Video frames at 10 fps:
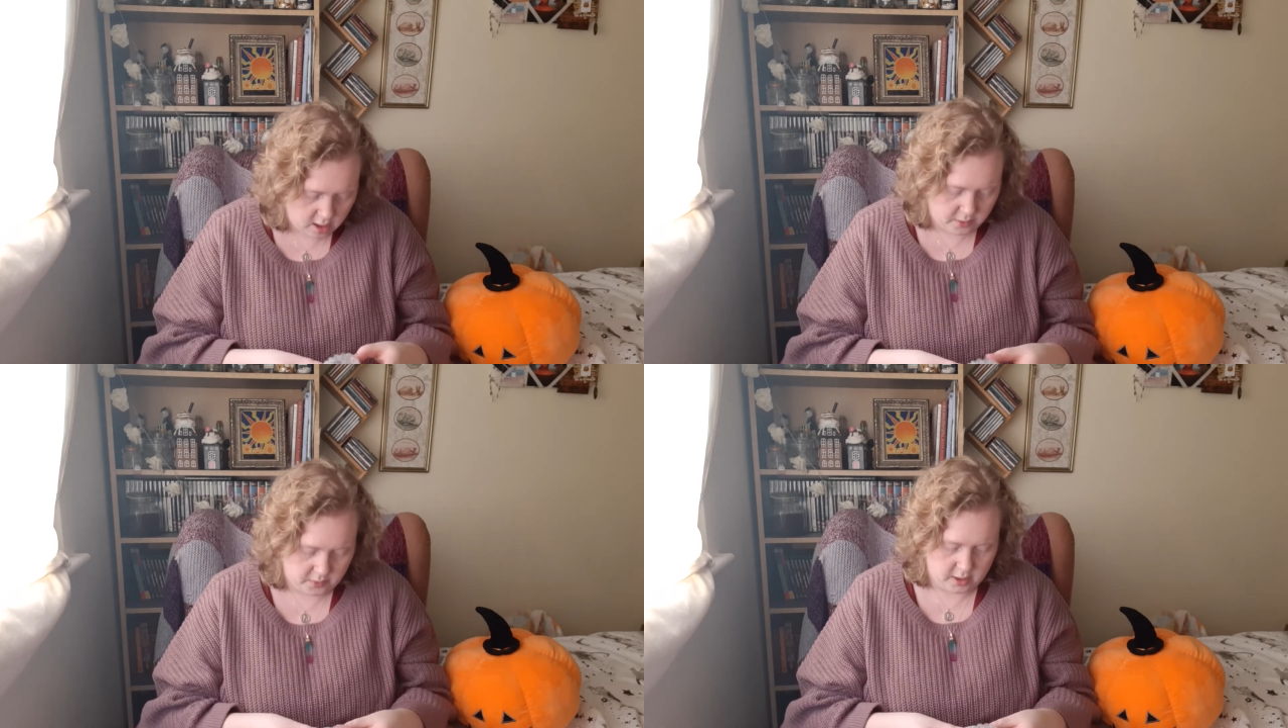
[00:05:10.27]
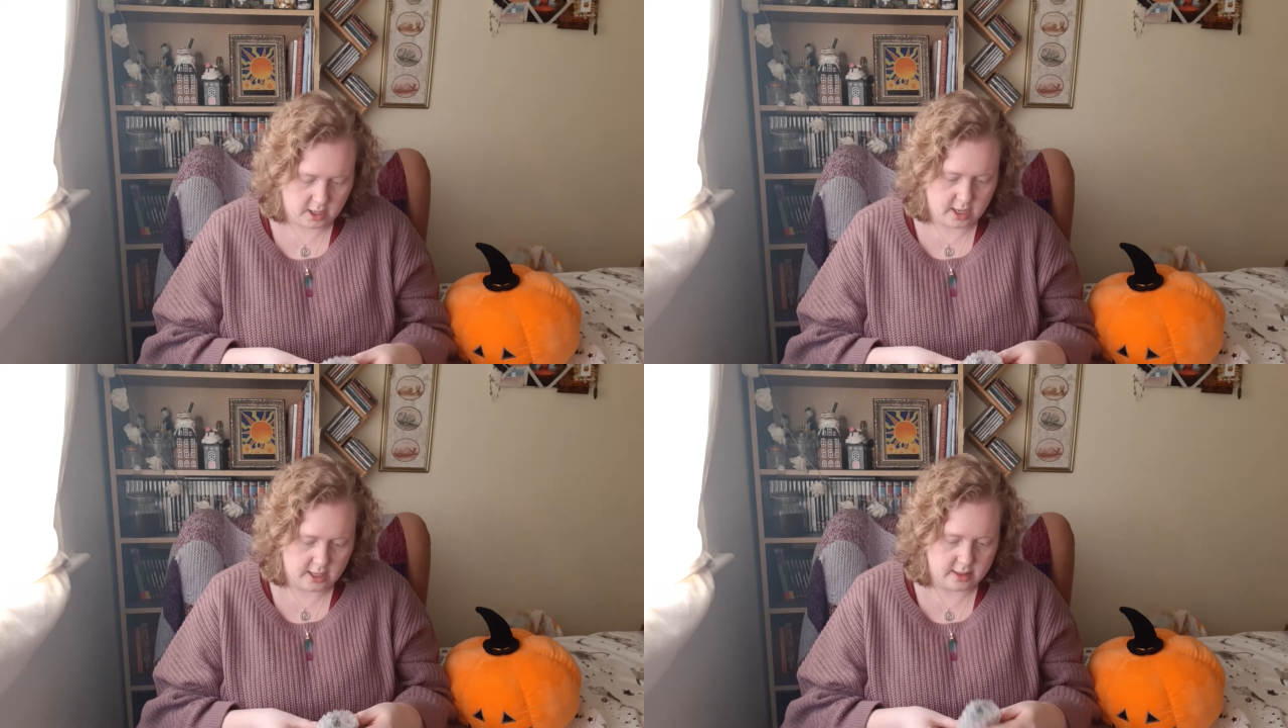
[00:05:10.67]

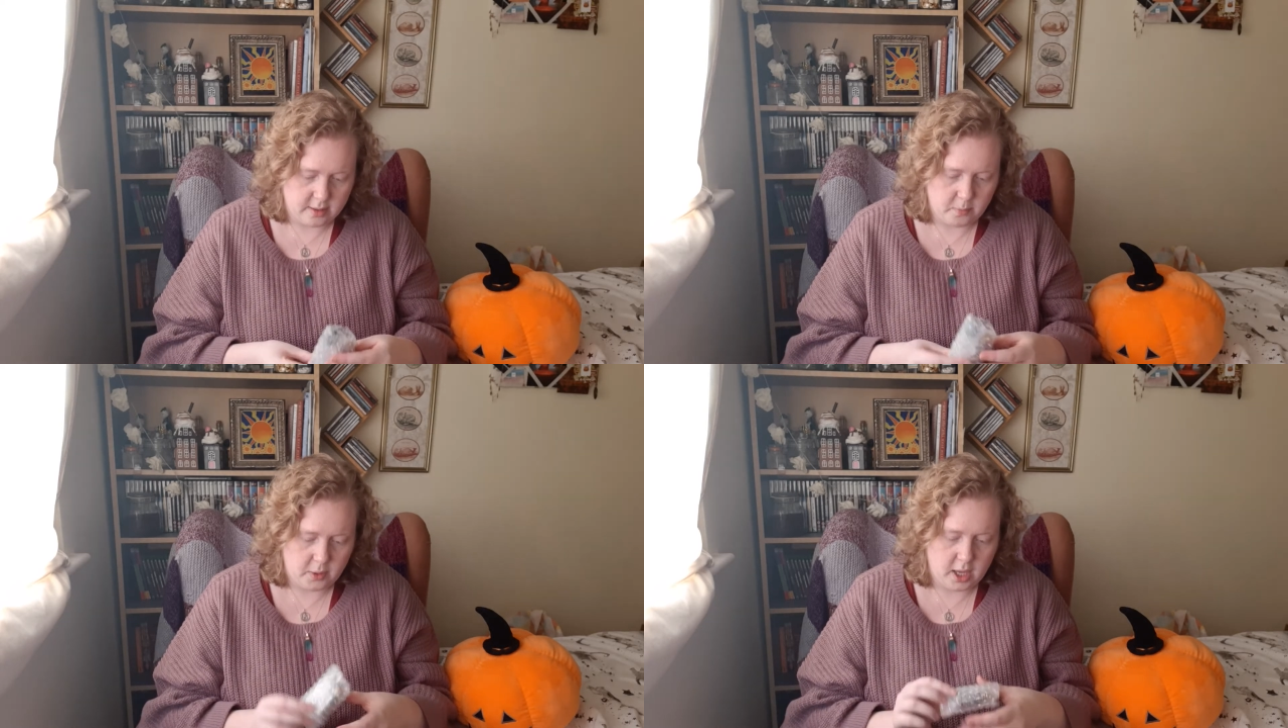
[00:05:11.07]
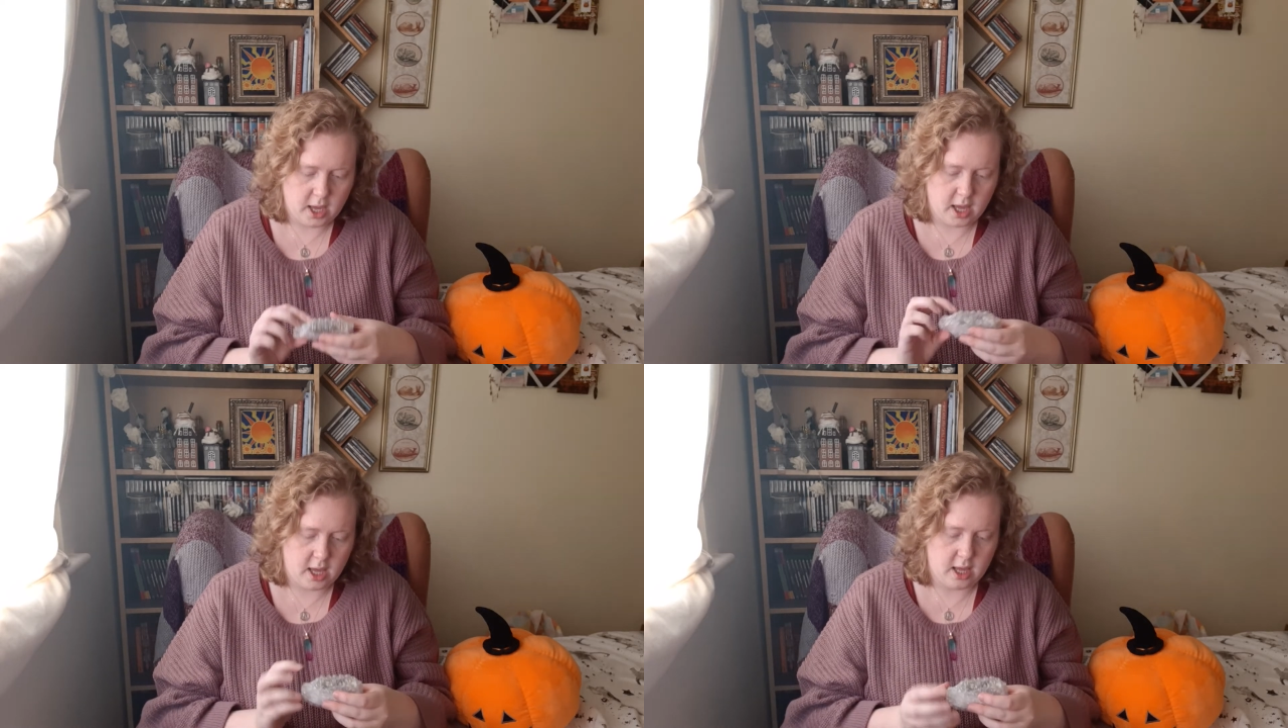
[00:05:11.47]
Okay, then we
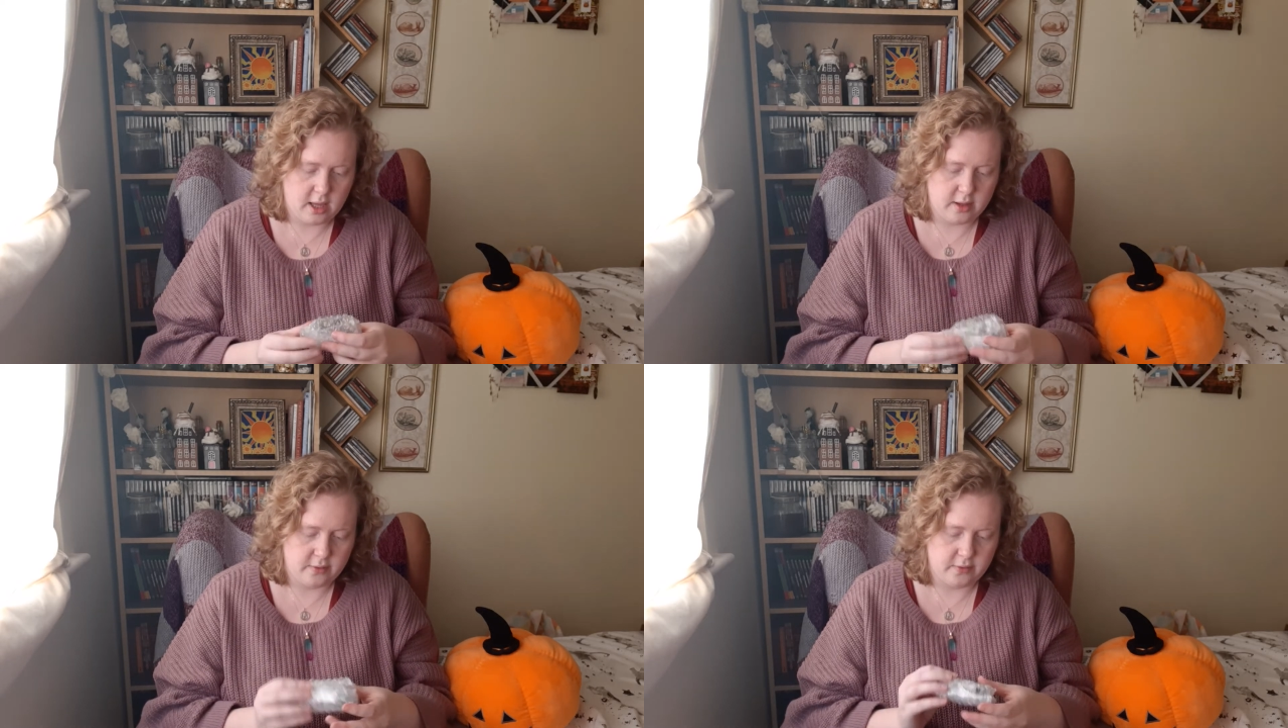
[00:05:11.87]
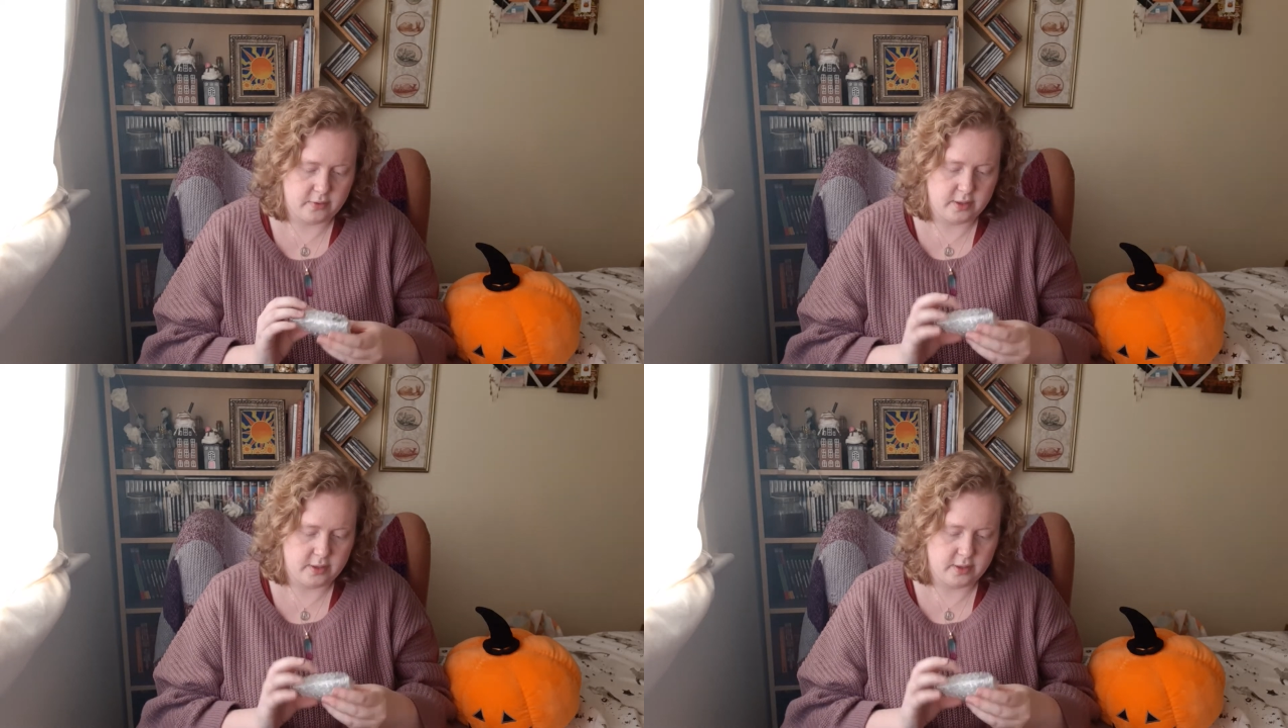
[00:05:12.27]
have